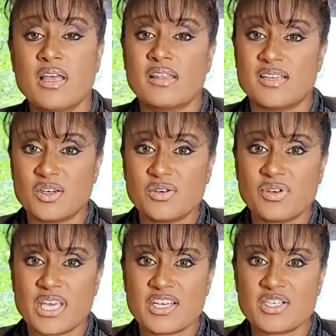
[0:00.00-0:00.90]
the
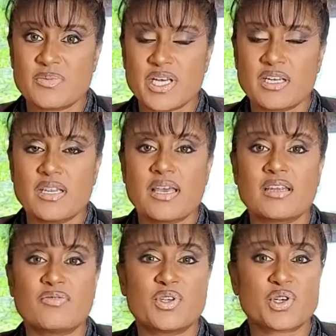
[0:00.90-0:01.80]
notification button, and
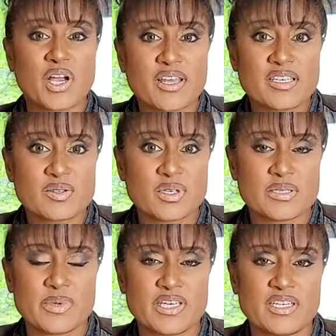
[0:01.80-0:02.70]
if you try this
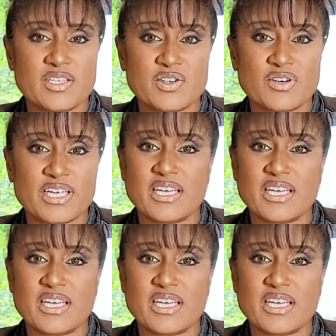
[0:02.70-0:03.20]
recipe and enjoy it,